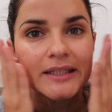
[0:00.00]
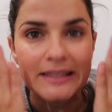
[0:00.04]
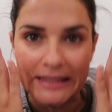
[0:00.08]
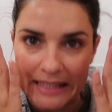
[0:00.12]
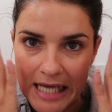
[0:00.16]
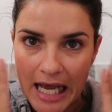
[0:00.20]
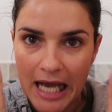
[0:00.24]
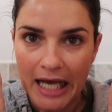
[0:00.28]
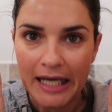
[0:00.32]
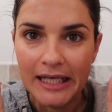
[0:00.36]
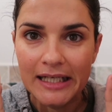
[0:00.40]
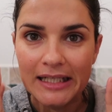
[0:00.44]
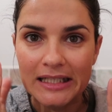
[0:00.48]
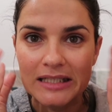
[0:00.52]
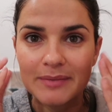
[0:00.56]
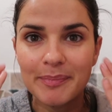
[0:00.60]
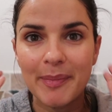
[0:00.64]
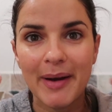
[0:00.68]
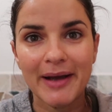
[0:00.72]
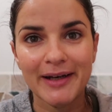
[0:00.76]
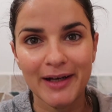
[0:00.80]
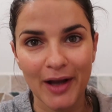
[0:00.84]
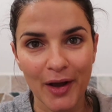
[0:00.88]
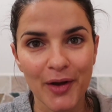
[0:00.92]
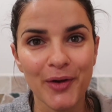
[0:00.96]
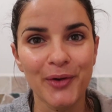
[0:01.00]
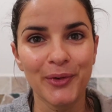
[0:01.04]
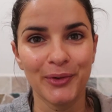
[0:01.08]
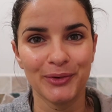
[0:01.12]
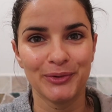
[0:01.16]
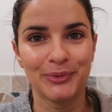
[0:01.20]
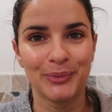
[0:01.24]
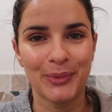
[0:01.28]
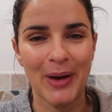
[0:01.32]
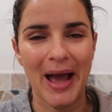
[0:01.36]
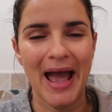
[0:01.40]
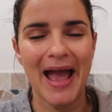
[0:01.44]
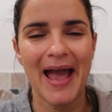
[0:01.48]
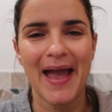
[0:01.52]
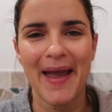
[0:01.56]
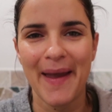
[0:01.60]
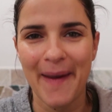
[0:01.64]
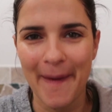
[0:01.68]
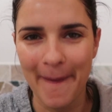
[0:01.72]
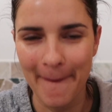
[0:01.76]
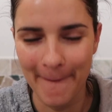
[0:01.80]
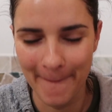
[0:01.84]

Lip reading: tight, but in a good way.